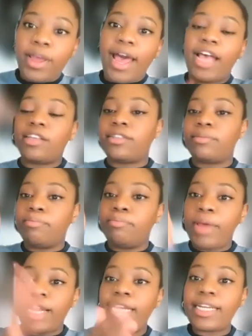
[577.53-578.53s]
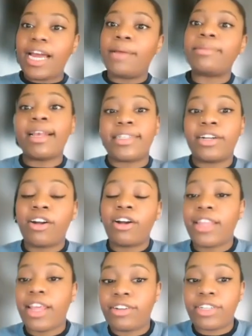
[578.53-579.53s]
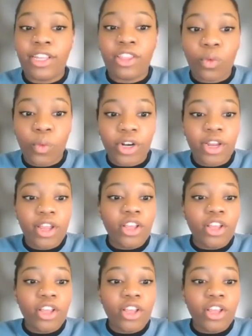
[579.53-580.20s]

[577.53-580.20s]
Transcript: as many times as there are letters in the word.